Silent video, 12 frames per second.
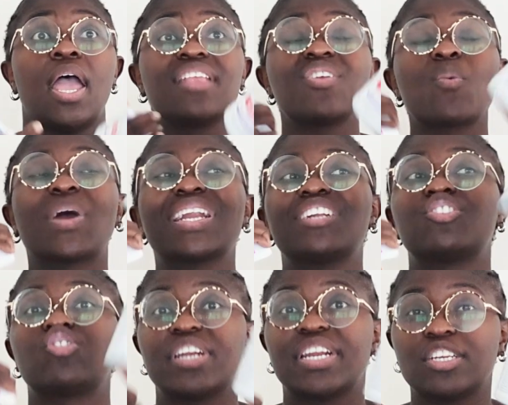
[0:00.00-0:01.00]
and you want to
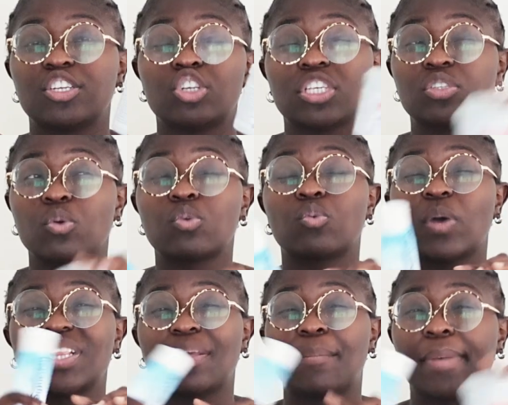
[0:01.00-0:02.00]
treat it. You just don't
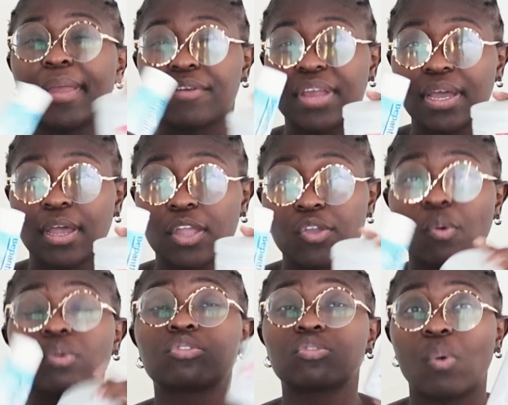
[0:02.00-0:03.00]
want the barrier. You
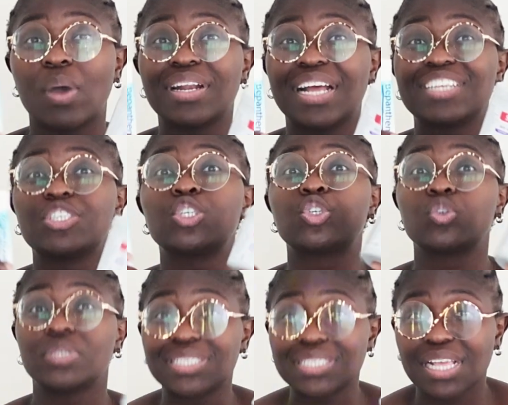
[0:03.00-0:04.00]
also want to
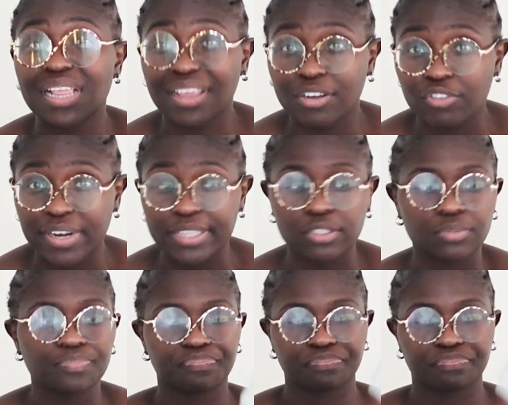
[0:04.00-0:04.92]
treat that rash.